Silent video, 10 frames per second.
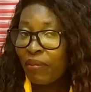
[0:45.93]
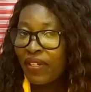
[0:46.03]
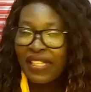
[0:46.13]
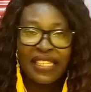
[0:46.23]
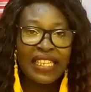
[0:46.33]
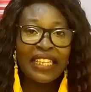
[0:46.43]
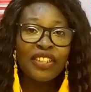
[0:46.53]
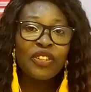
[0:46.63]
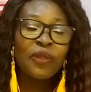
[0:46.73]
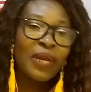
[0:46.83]
button
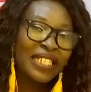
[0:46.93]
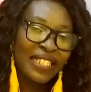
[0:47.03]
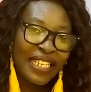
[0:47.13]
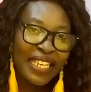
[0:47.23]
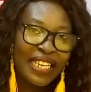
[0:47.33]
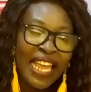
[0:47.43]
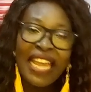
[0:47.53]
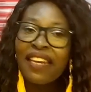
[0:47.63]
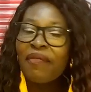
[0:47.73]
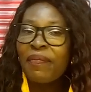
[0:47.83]
that you are saying
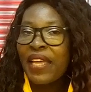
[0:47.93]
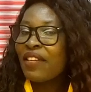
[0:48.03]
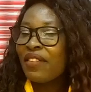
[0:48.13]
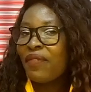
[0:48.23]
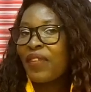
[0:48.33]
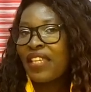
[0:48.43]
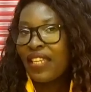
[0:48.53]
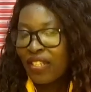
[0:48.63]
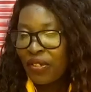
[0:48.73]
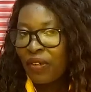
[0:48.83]
and the bell
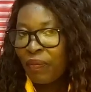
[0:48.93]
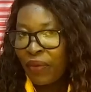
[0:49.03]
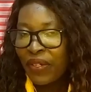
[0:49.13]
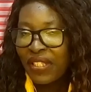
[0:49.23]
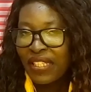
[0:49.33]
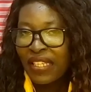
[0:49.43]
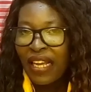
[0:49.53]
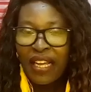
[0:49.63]
notification button.